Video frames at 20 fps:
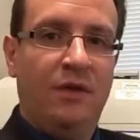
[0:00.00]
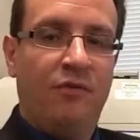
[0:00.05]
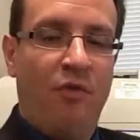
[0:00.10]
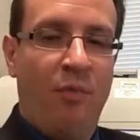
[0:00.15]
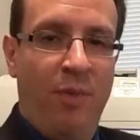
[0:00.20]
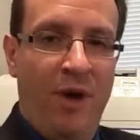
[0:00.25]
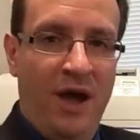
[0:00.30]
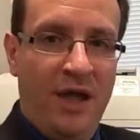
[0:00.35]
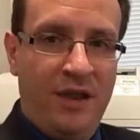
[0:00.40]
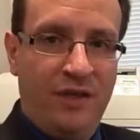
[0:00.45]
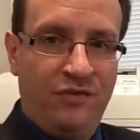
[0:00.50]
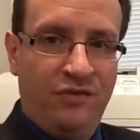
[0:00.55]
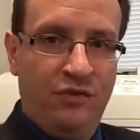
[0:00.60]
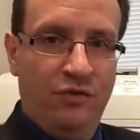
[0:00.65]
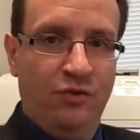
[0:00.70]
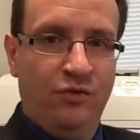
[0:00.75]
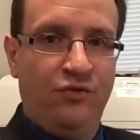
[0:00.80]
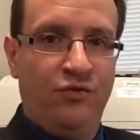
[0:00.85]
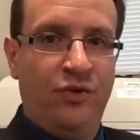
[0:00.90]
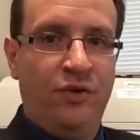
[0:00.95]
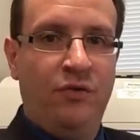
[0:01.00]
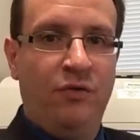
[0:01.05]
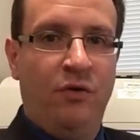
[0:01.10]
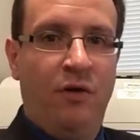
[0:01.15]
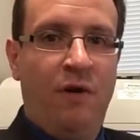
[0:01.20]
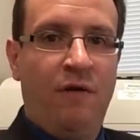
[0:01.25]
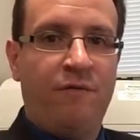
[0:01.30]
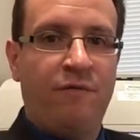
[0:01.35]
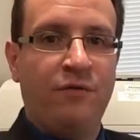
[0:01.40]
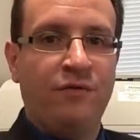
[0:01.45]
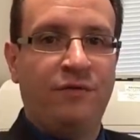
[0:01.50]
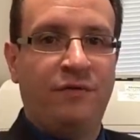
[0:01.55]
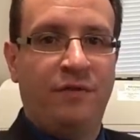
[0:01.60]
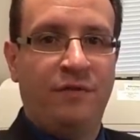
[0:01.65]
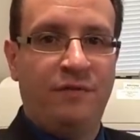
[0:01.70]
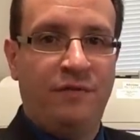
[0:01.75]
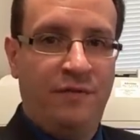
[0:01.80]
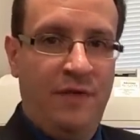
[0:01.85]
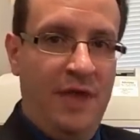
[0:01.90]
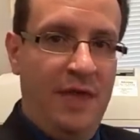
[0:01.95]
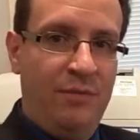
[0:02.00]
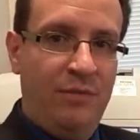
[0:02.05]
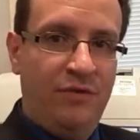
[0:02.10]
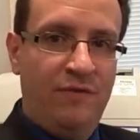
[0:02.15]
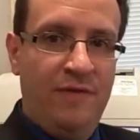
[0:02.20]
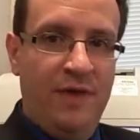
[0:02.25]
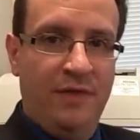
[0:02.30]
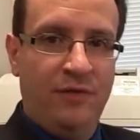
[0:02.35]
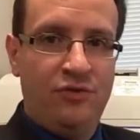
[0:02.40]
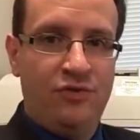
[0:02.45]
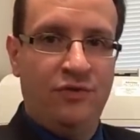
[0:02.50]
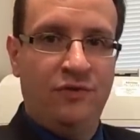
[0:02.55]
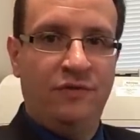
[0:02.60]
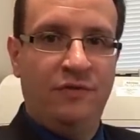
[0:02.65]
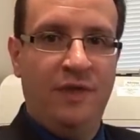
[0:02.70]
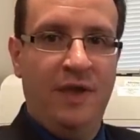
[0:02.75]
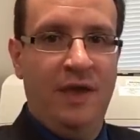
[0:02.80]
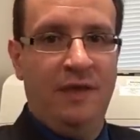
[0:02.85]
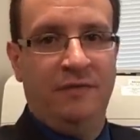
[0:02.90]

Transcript: robotic surgery offers the same advantages